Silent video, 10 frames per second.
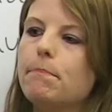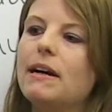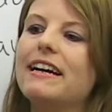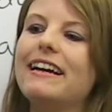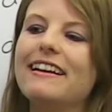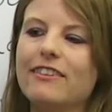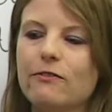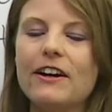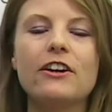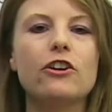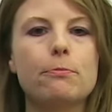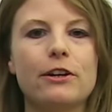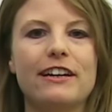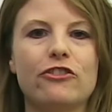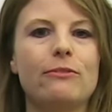But it's a very good
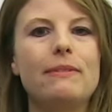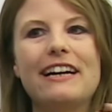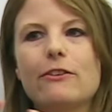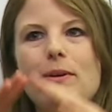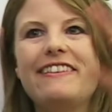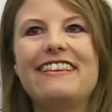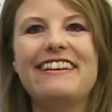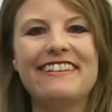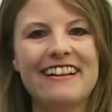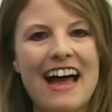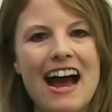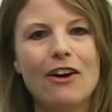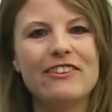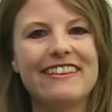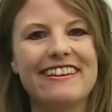prediction because we see these
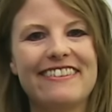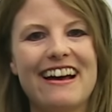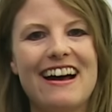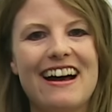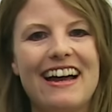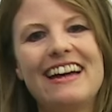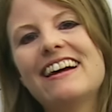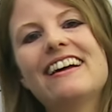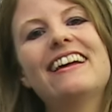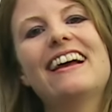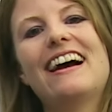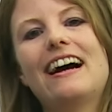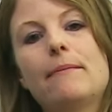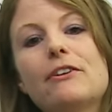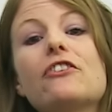clouds in the sky.
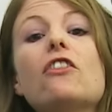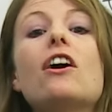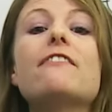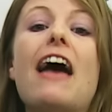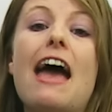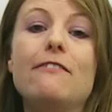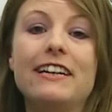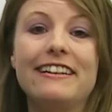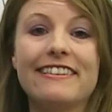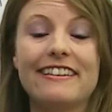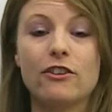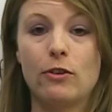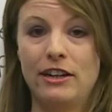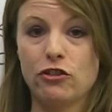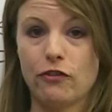There's a lot of evidence it's
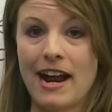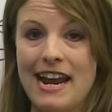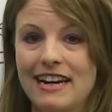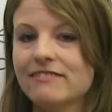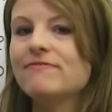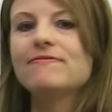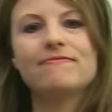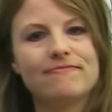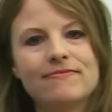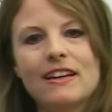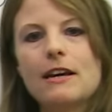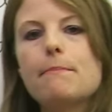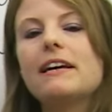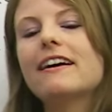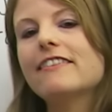going to rain.
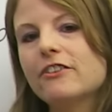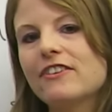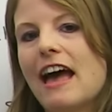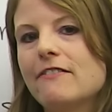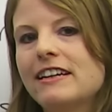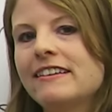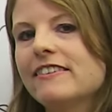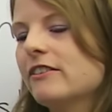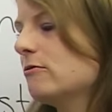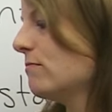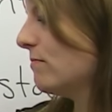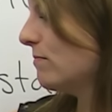Because there's evidence,